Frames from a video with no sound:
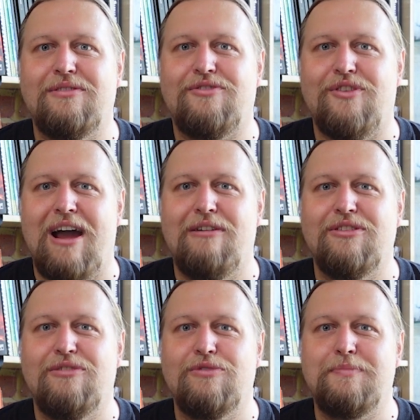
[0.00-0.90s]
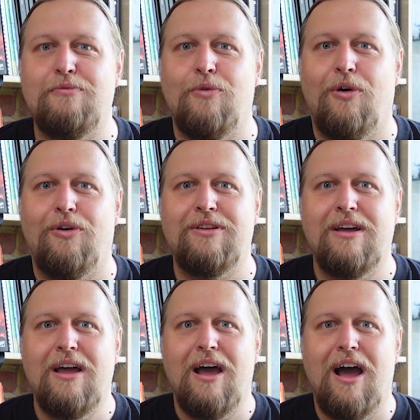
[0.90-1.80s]
crown that would be
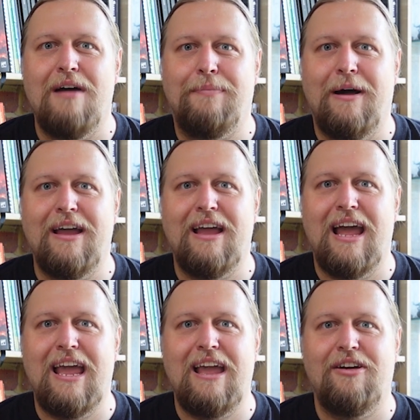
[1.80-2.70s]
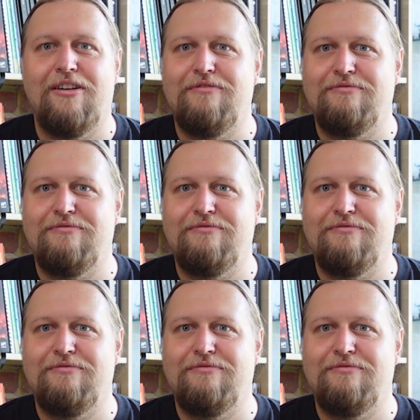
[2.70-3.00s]
worn by a